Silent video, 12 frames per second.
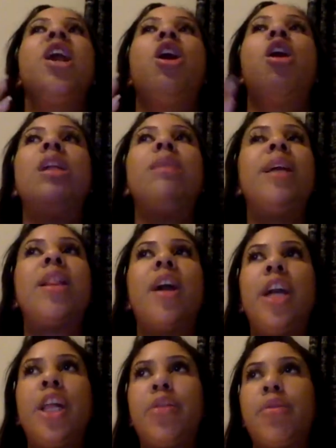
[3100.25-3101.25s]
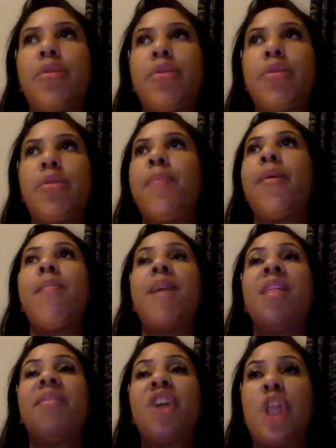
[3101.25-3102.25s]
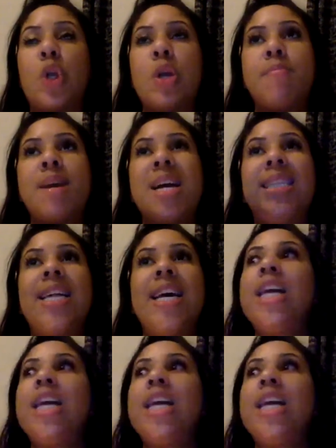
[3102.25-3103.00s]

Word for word: It'll only be 33 per month for three months.